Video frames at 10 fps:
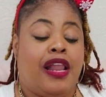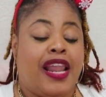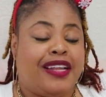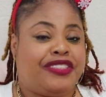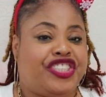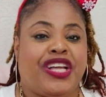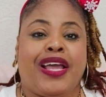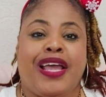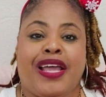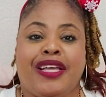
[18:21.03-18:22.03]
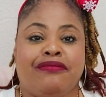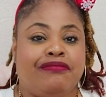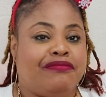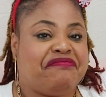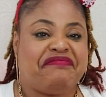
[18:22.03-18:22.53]
let's say
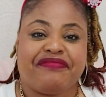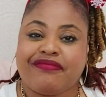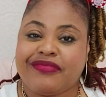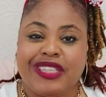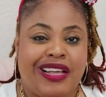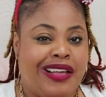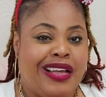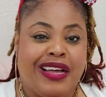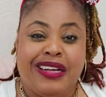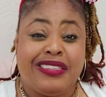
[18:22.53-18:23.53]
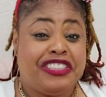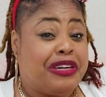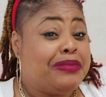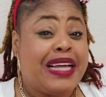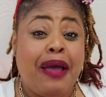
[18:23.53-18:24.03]

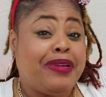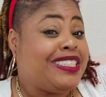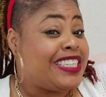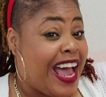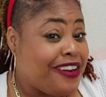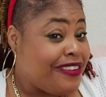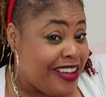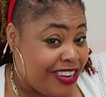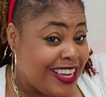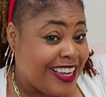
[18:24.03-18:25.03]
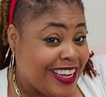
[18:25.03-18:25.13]
sometime in January.